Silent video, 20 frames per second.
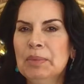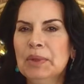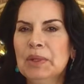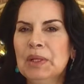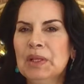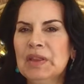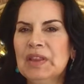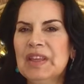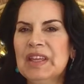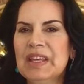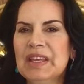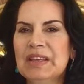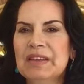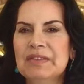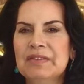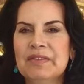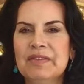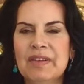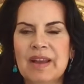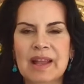the
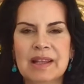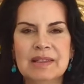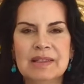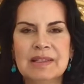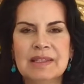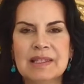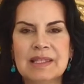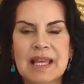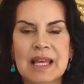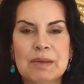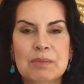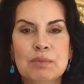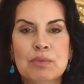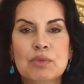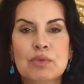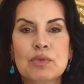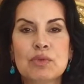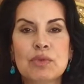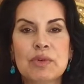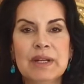events that
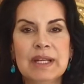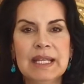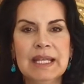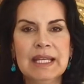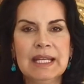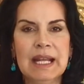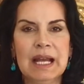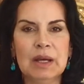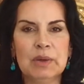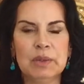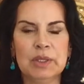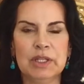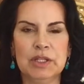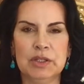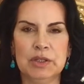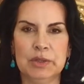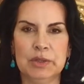bring it out in you.